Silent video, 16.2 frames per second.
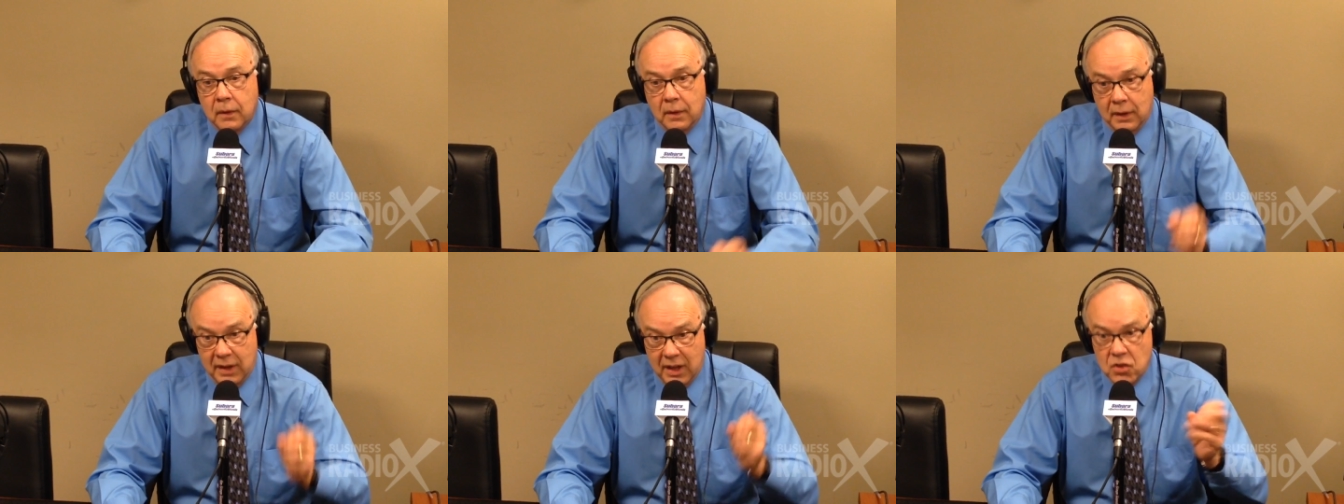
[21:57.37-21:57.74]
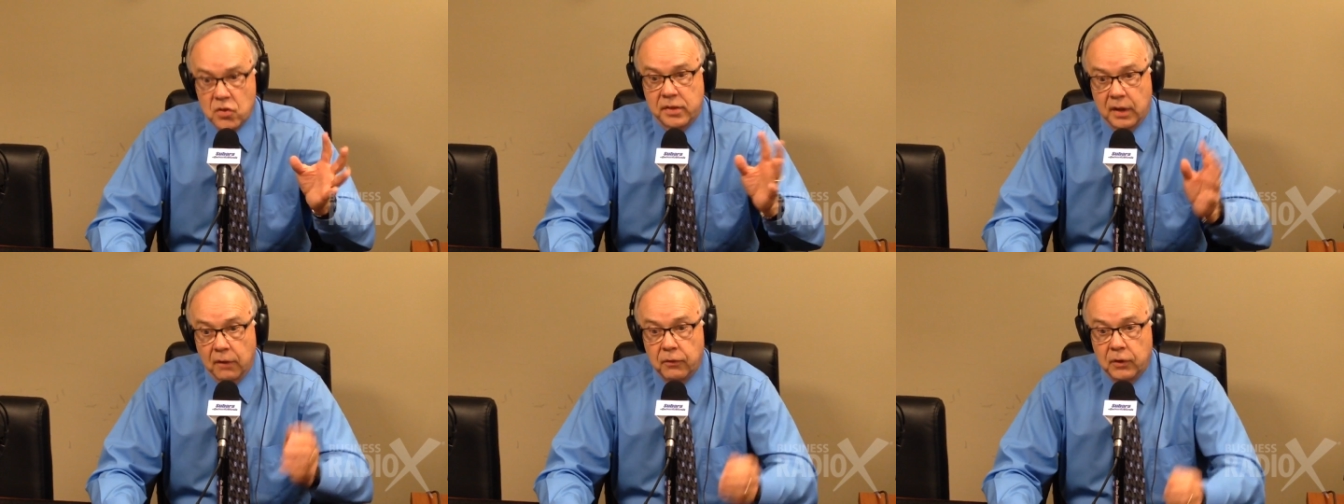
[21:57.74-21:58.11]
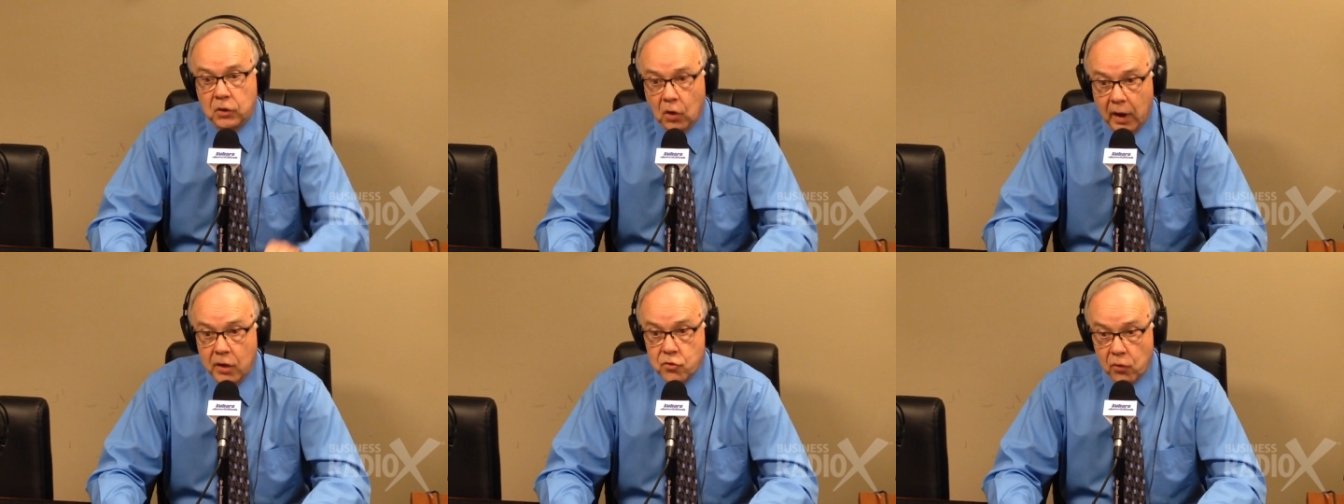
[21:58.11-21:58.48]
Get yourself a
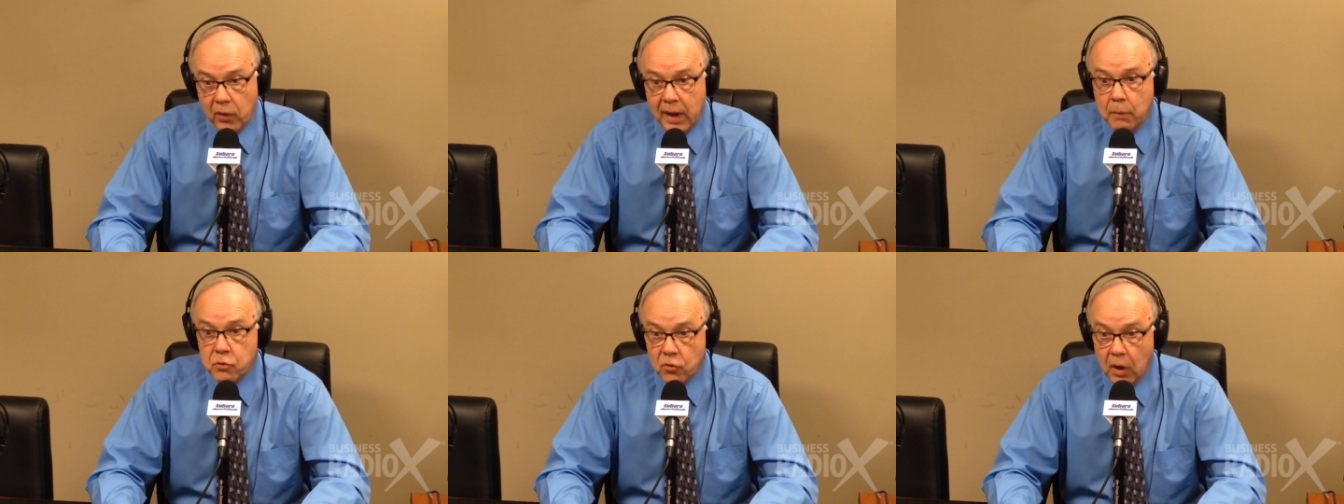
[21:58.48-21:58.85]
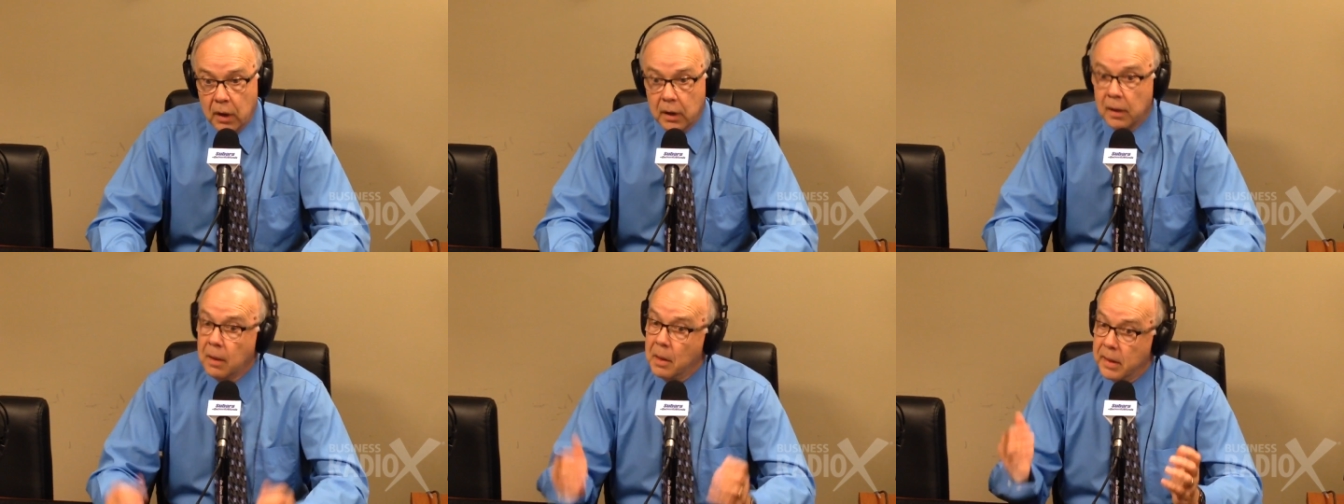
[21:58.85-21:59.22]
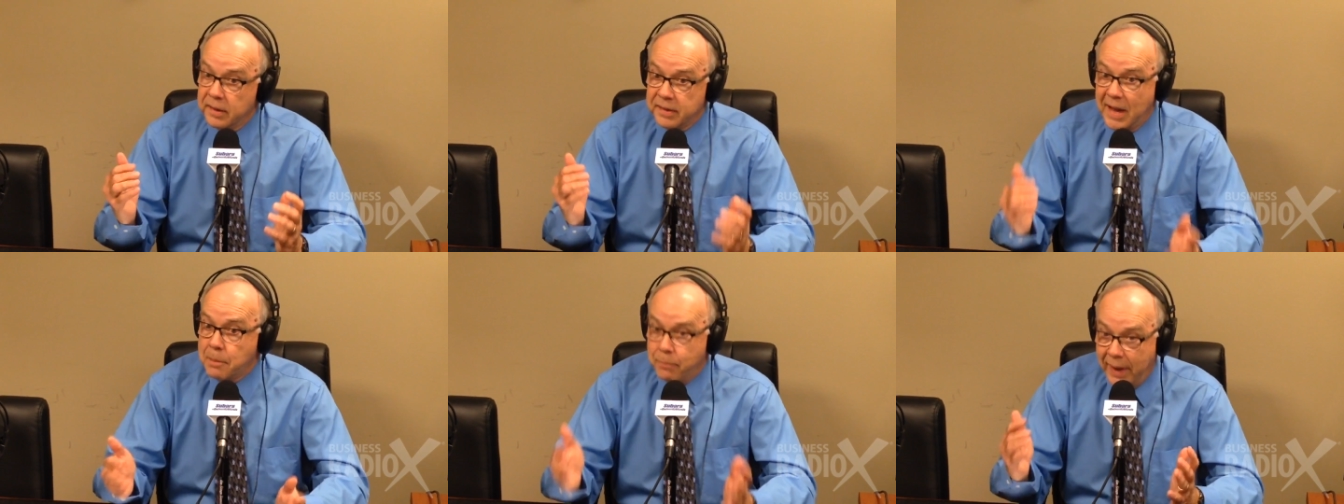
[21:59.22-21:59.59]
Dodge Ram truck.
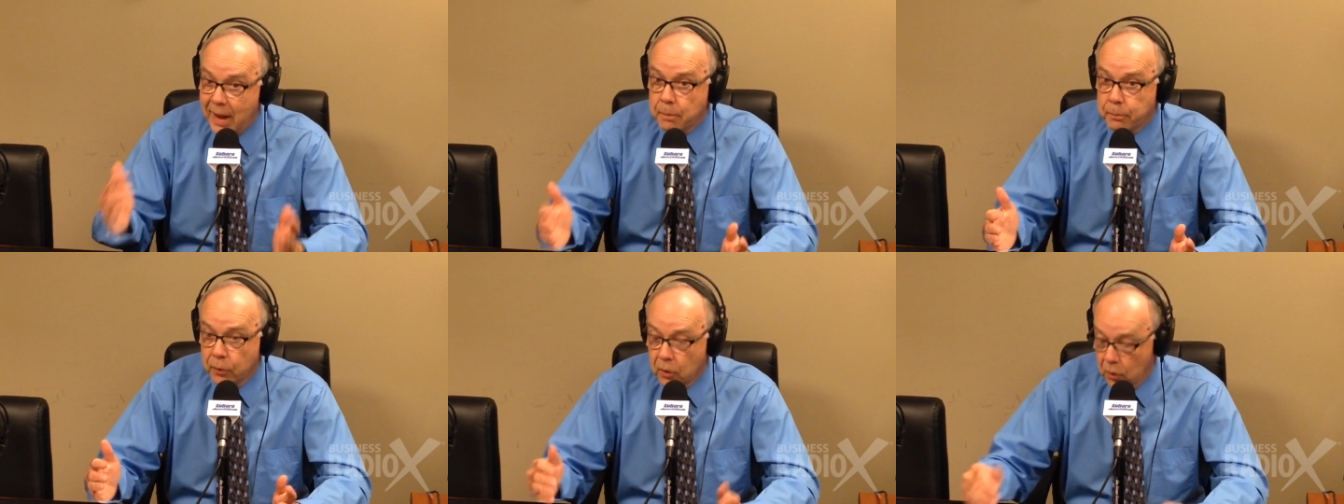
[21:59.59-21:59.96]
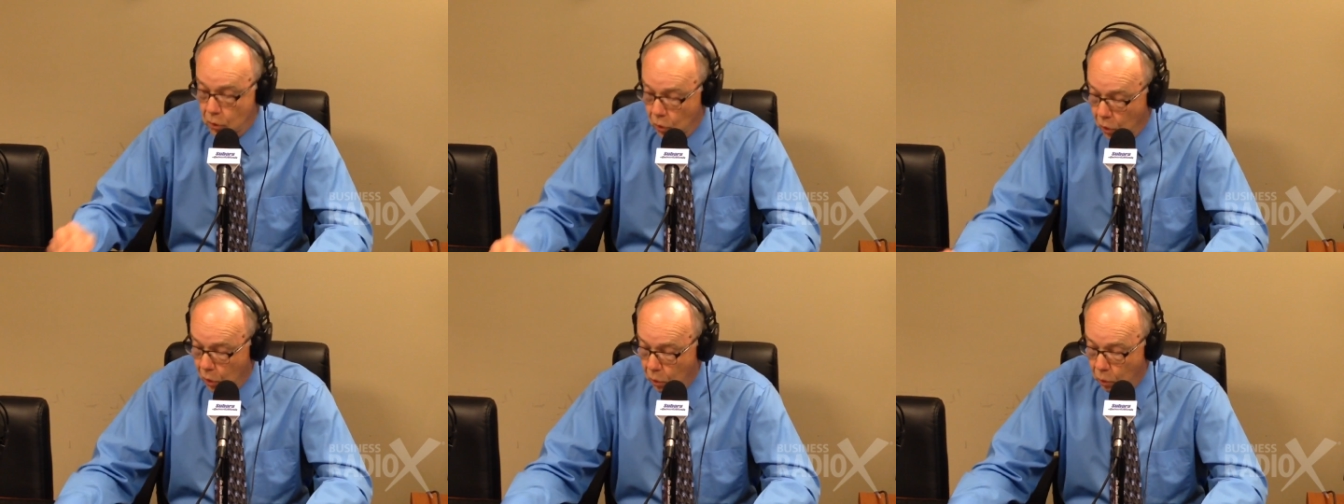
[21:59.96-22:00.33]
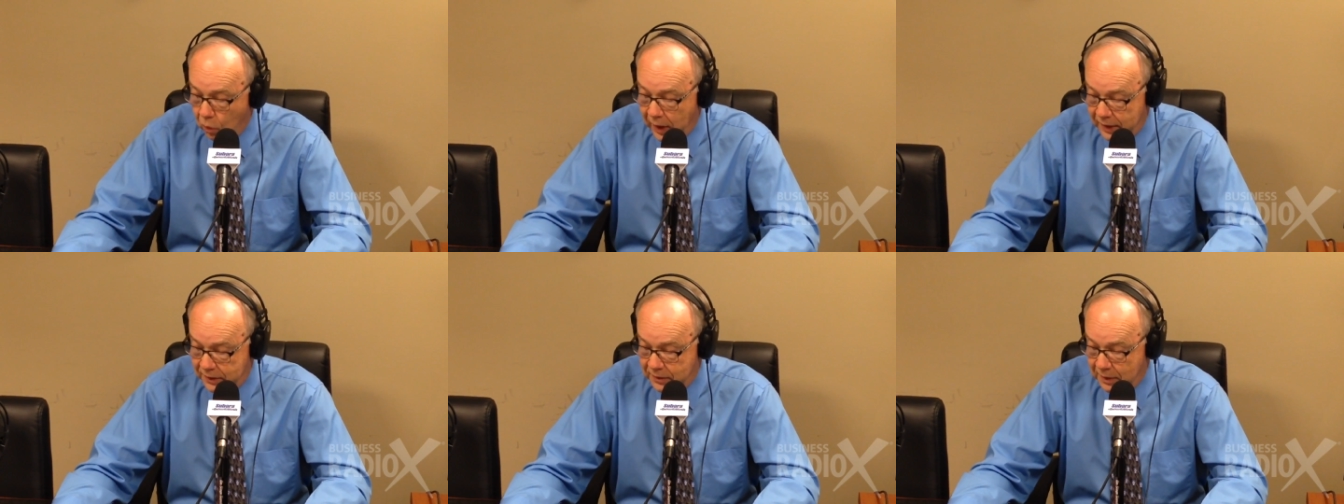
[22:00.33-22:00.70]
Is that pamper or
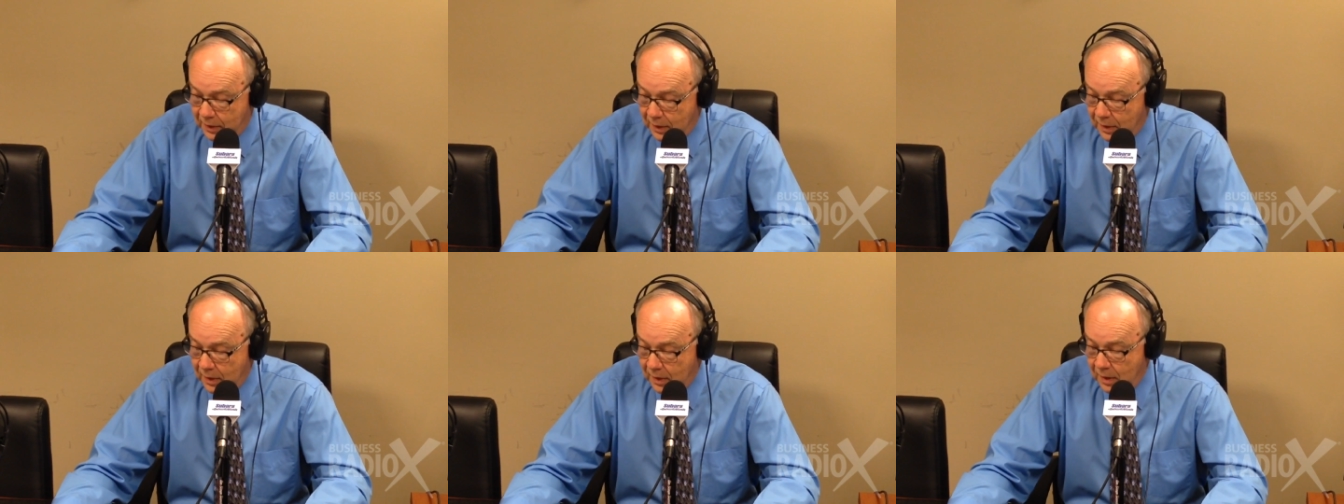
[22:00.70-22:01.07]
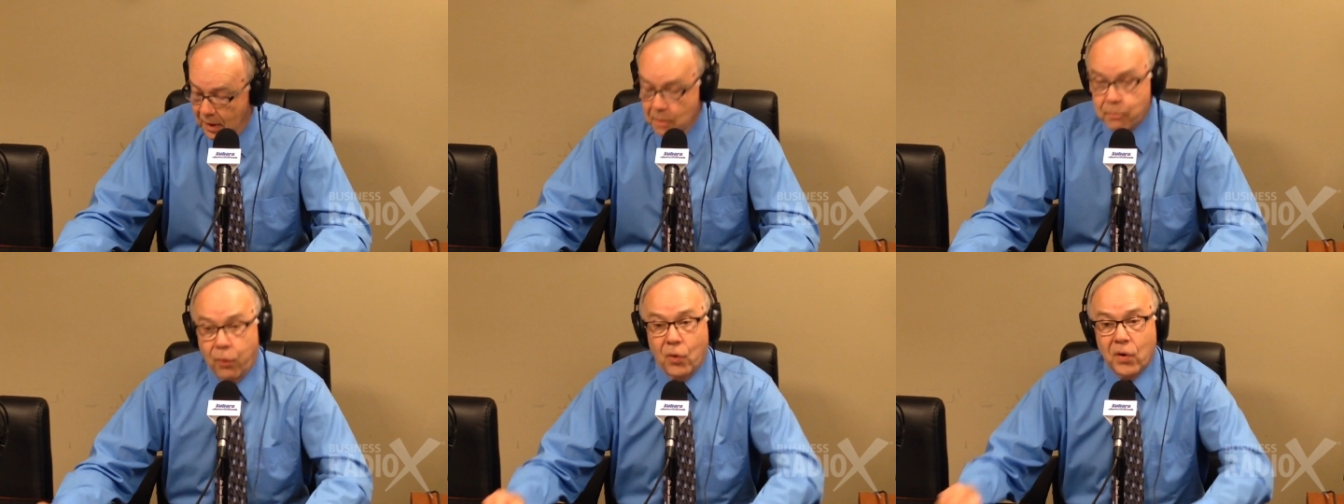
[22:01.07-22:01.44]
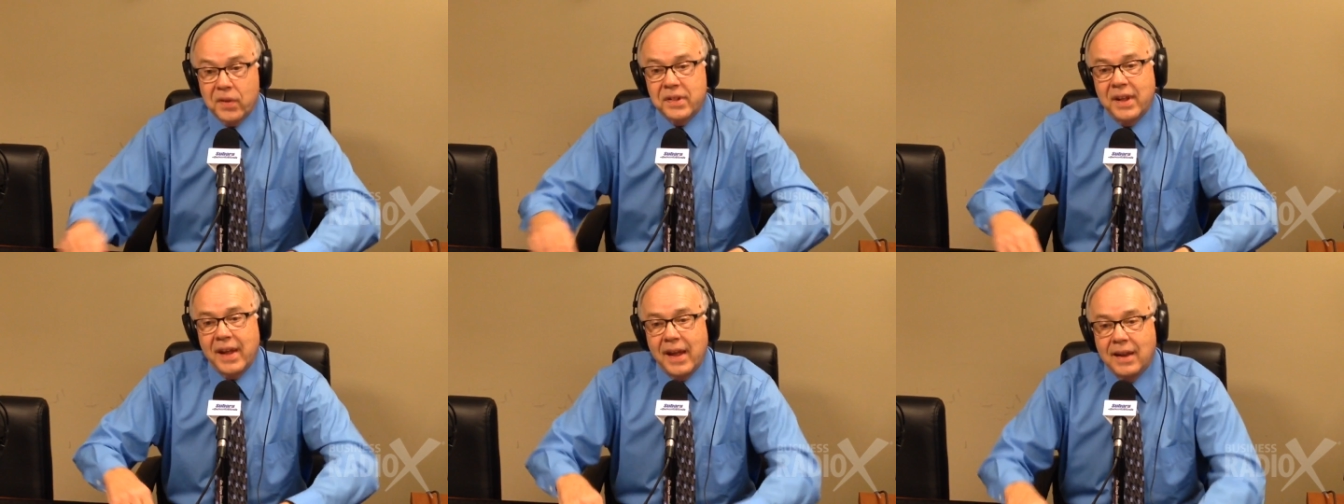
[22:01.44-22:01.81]
what?
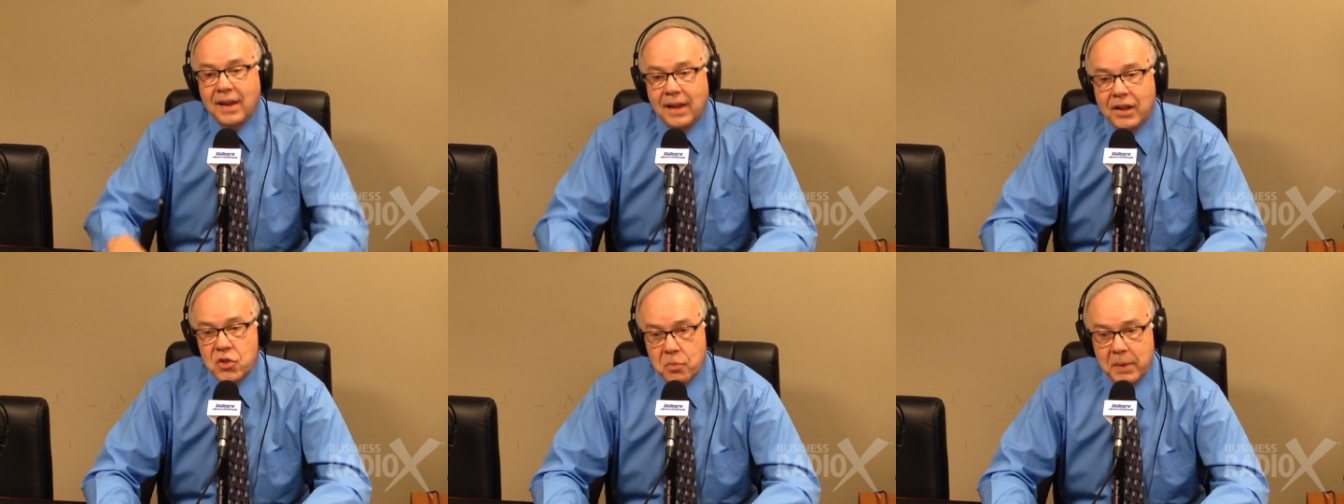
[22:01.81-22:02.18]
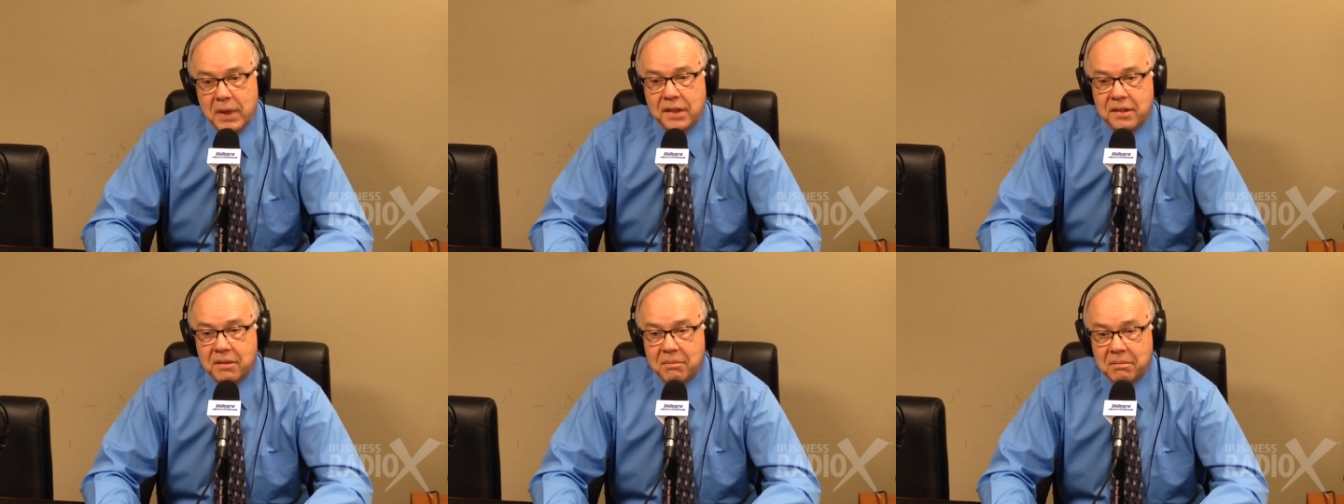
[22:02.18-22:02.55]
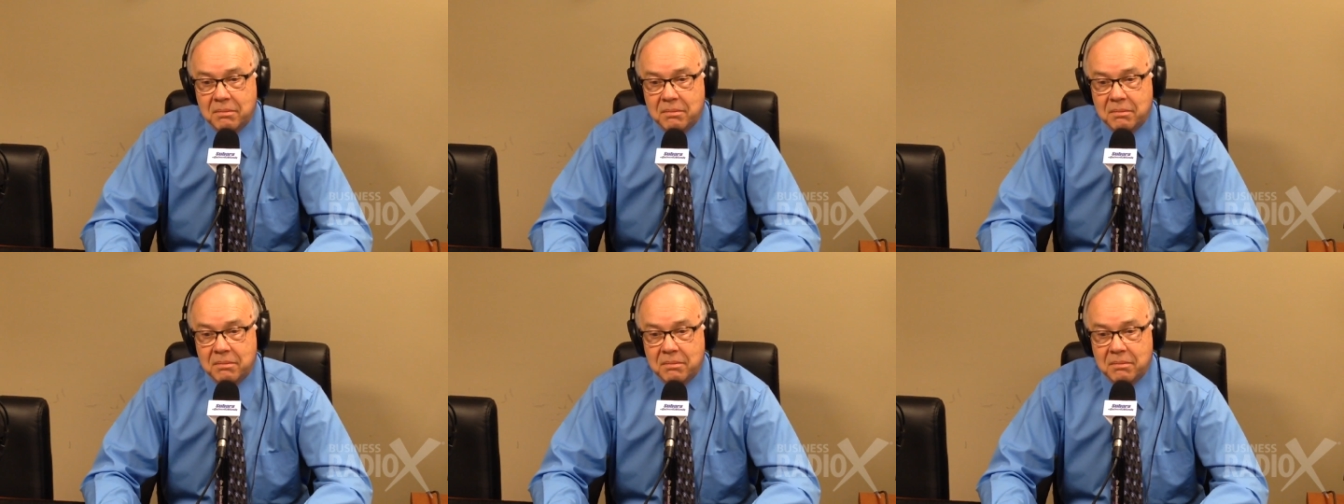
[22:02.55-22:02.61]
Boar's Head Lunch Meats.